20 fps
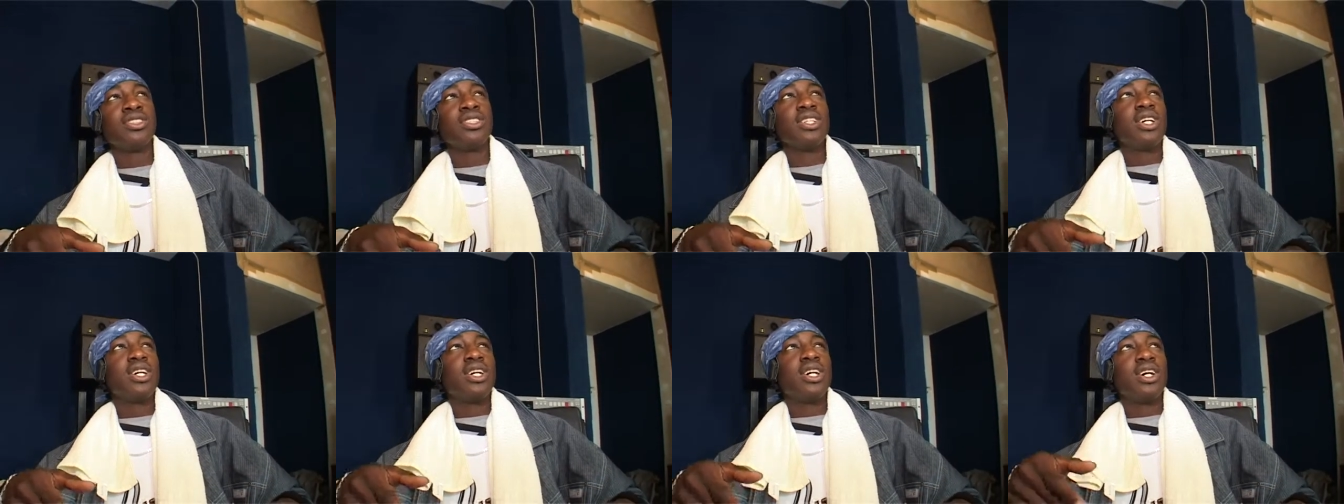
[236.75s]

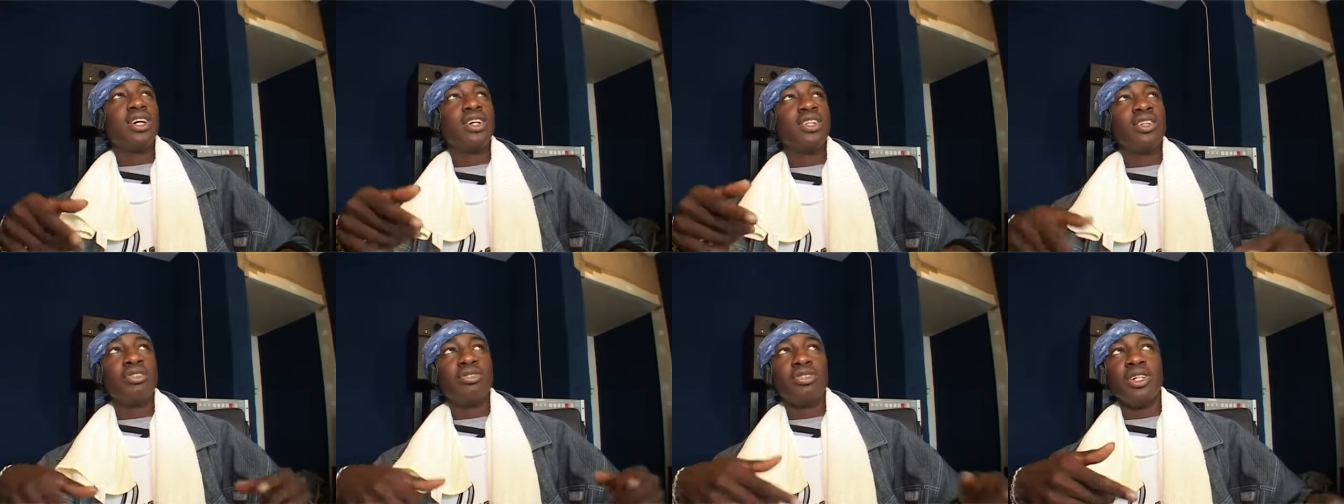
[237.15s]
Okay. I don't
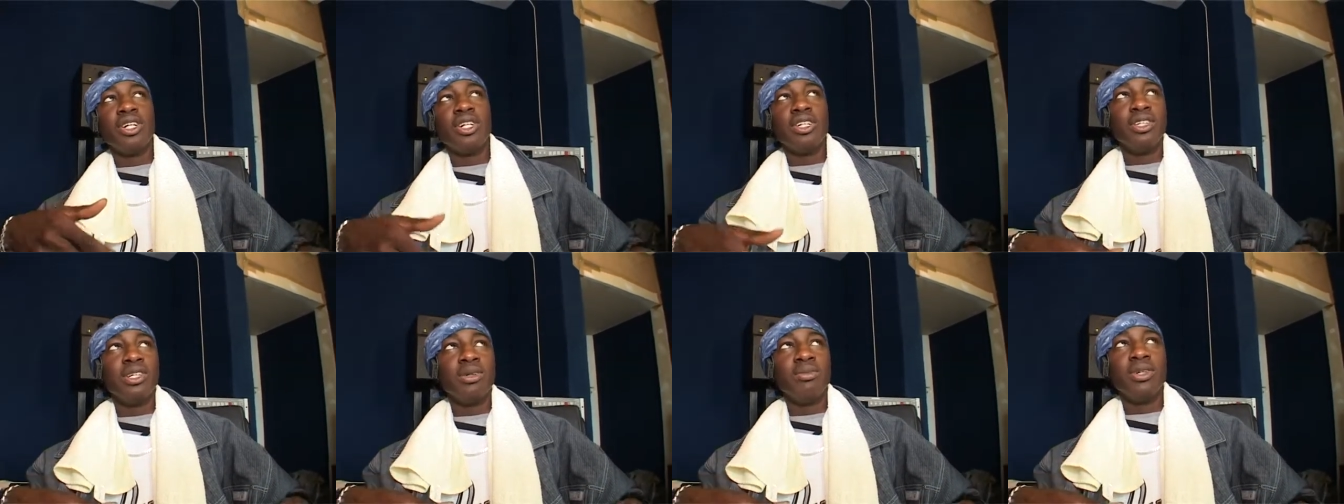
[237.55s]
know if you heard
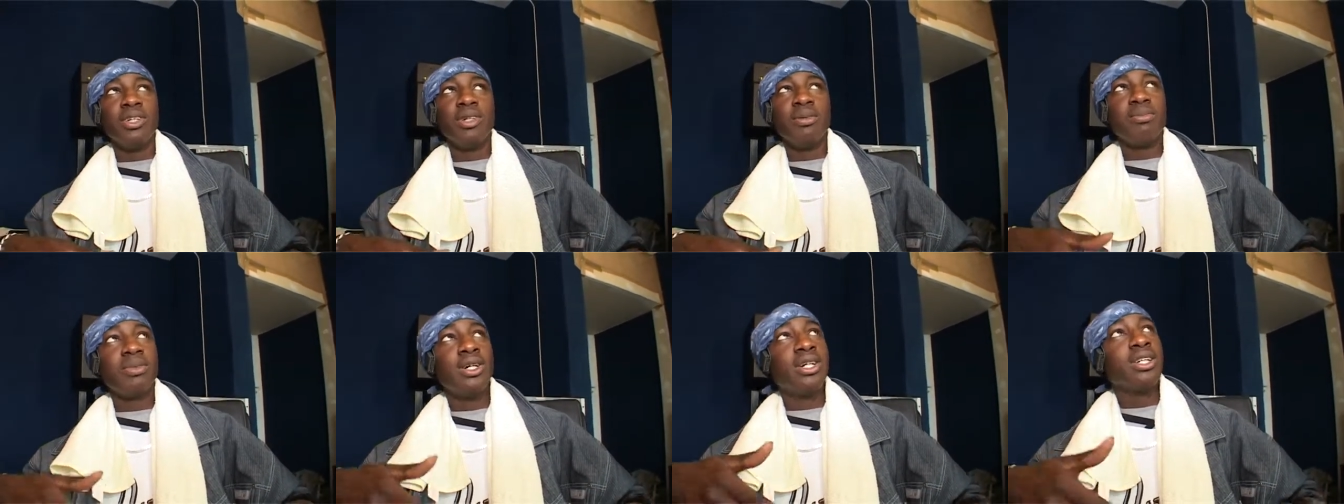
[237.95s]
of them yet,
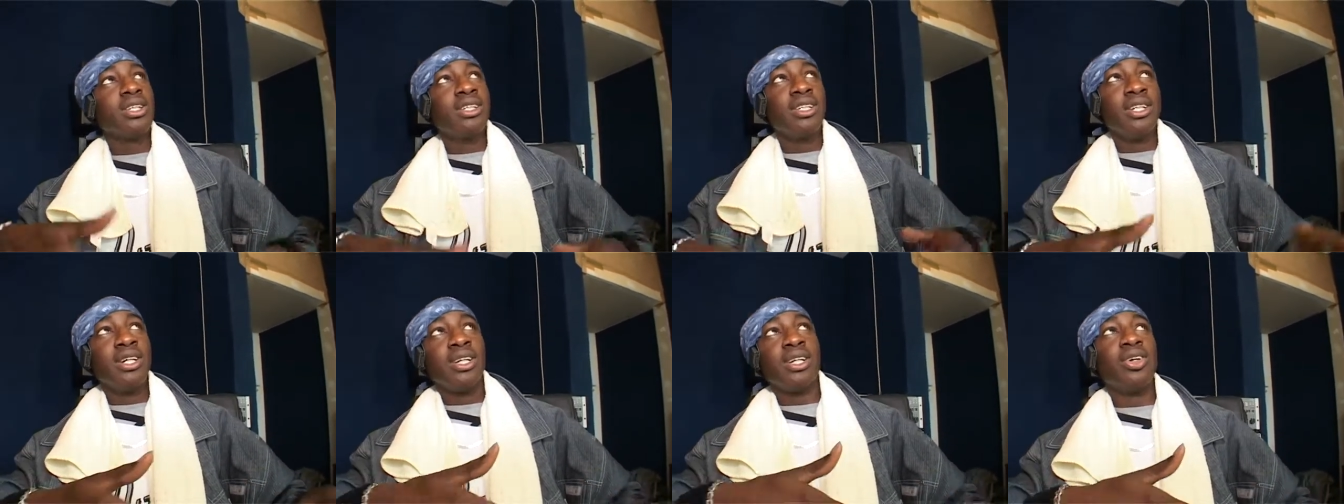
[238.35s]
but
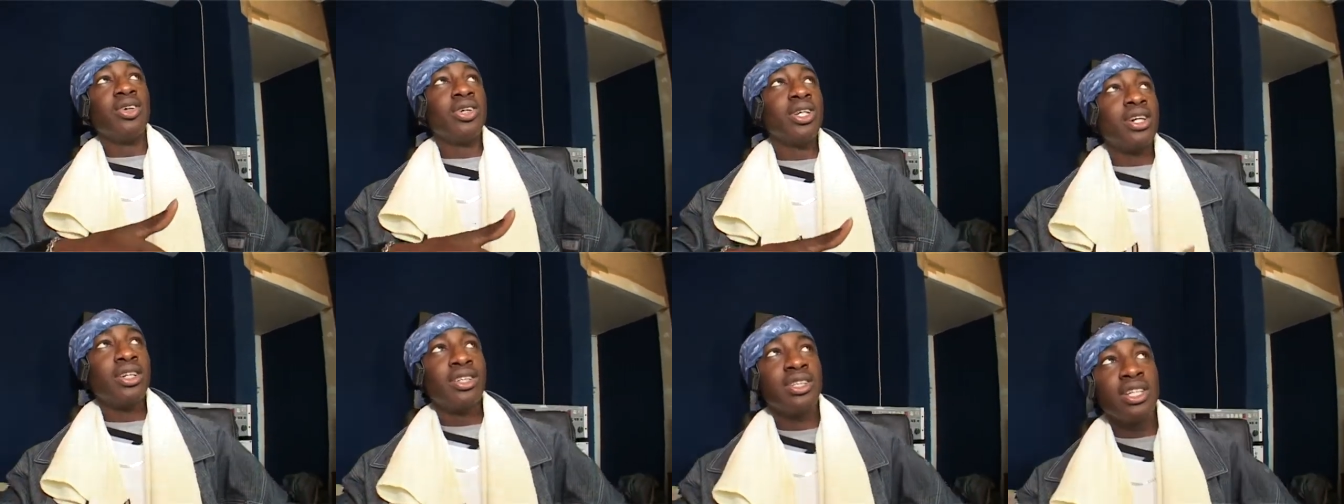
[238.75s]
yeah, go
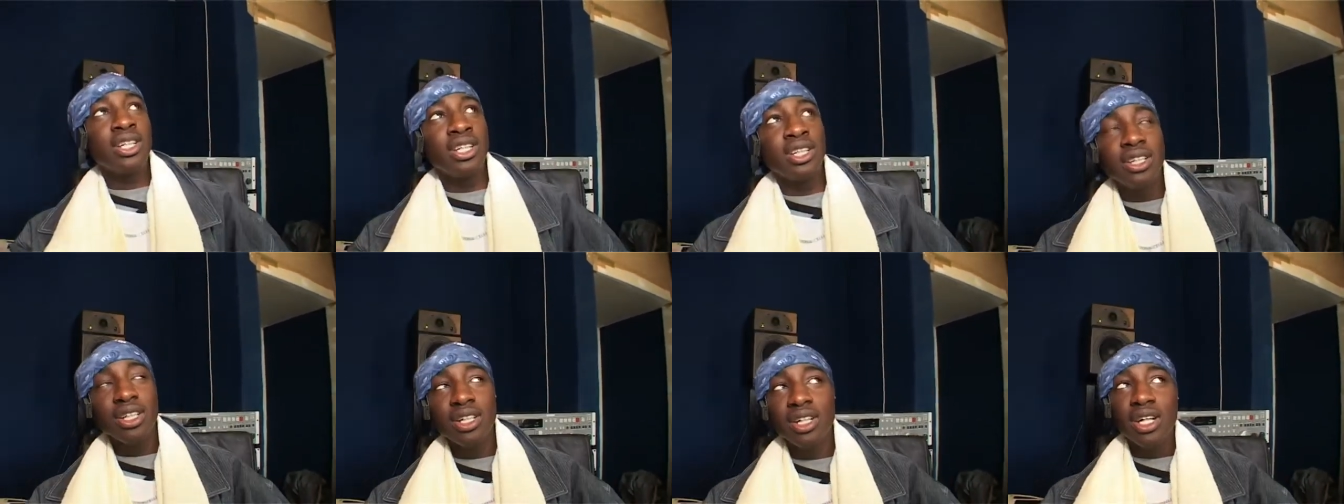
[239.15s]
down there.
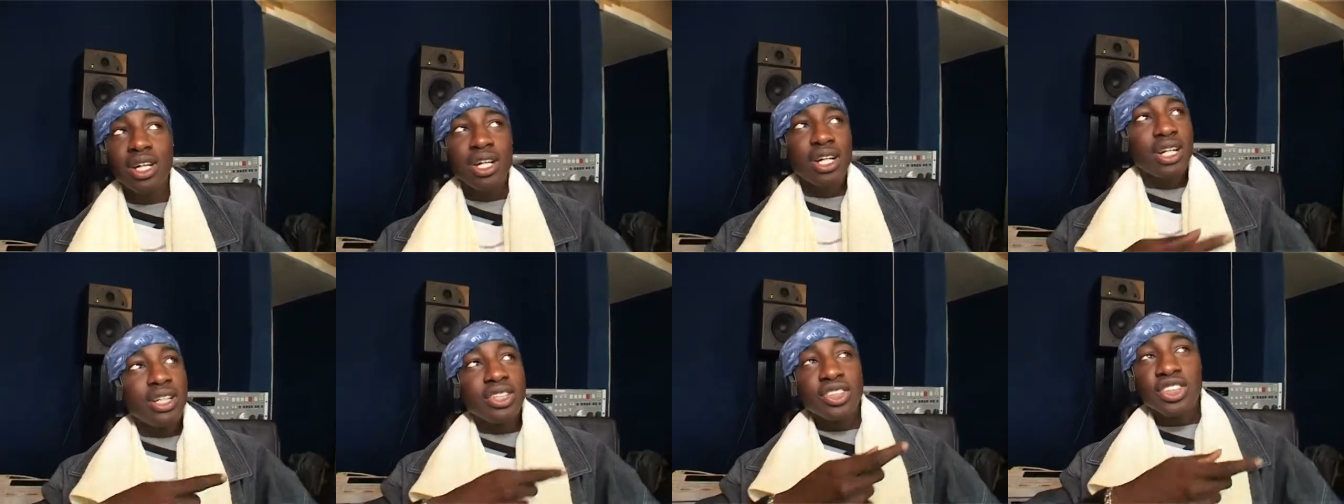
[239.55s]

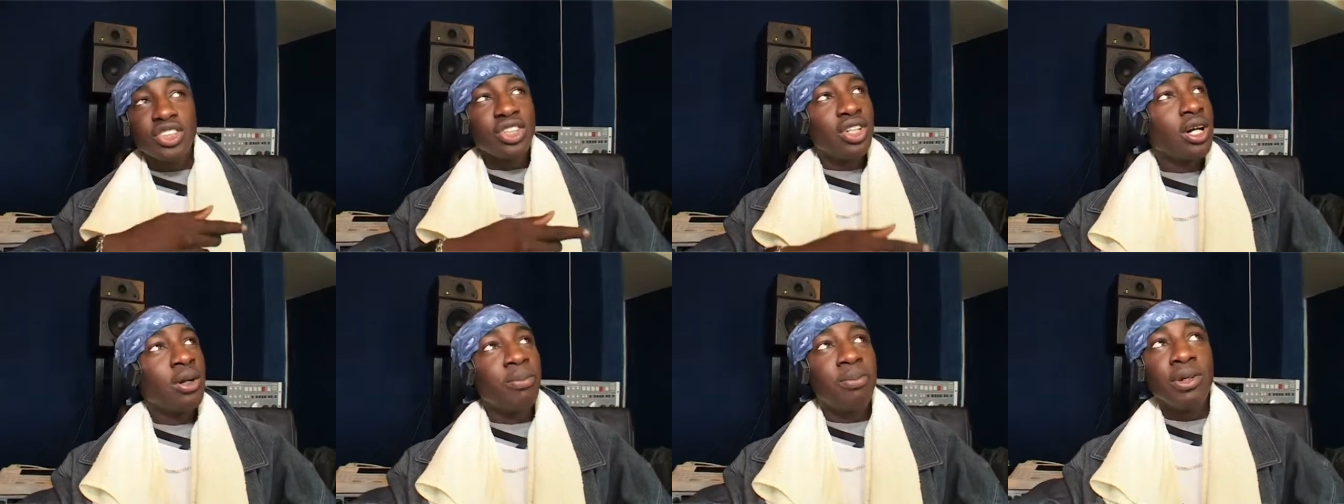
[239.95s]
She'll
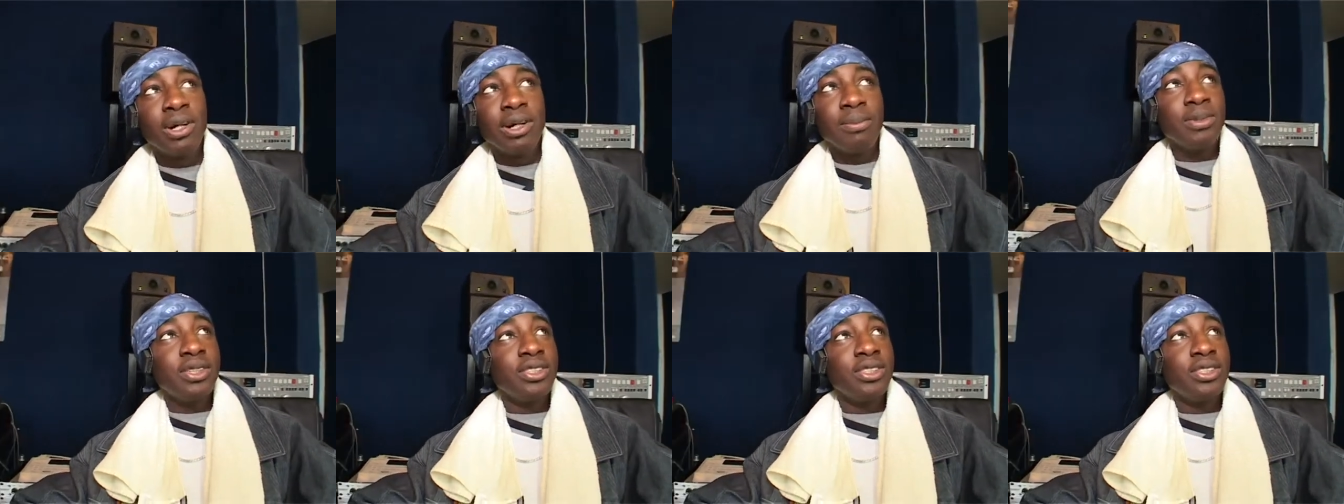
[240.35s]
help you out, man.